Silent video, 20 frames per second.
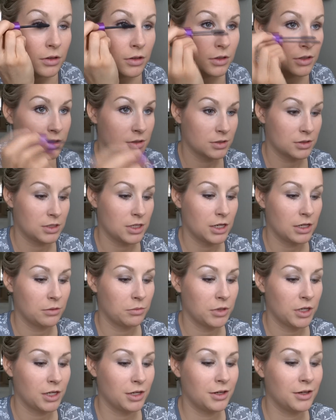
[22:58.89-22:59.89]
it doesn't take
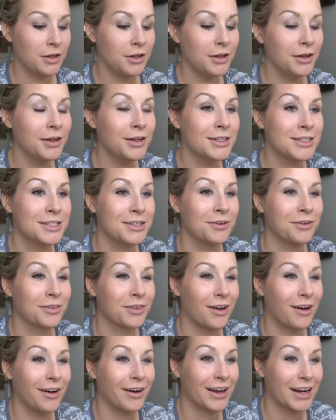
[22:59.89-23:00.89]
me too
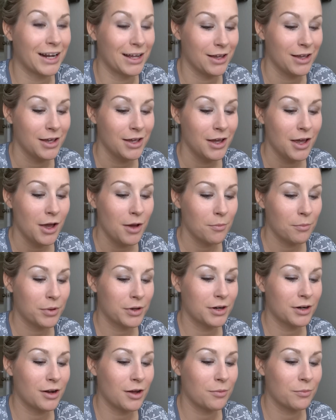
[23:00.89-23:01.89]
long, and I
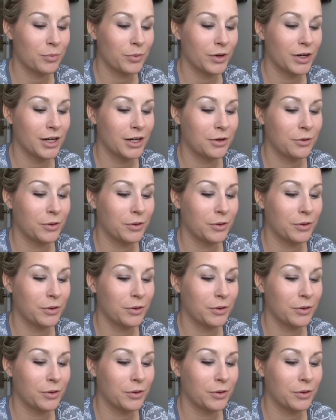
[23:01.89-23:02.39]
put it on pretty